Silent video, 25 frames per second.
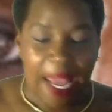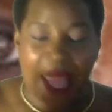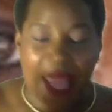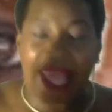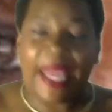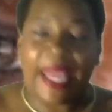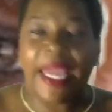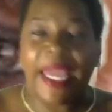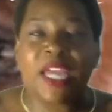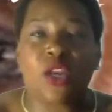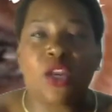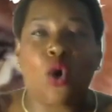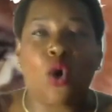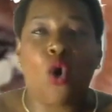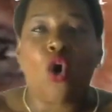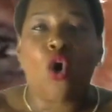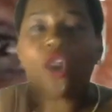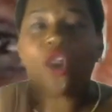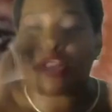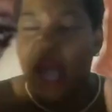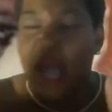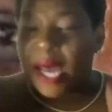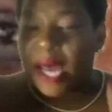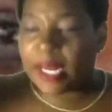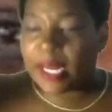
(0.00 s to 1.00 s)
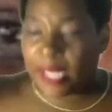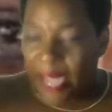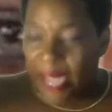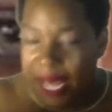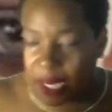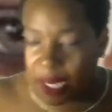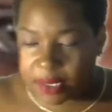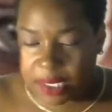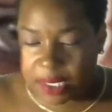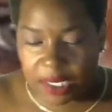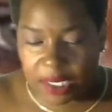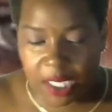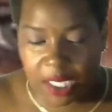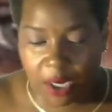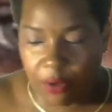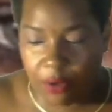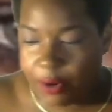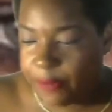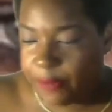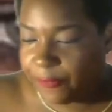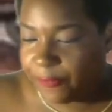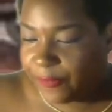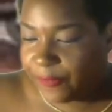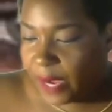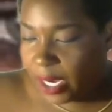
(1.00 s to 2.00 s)
and or not allowed to carry
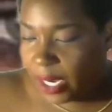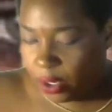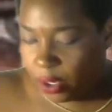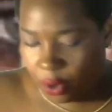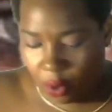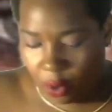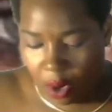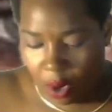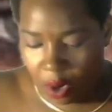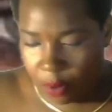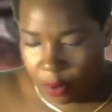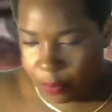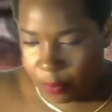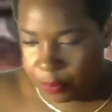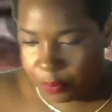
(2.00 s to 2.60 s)
a firearm.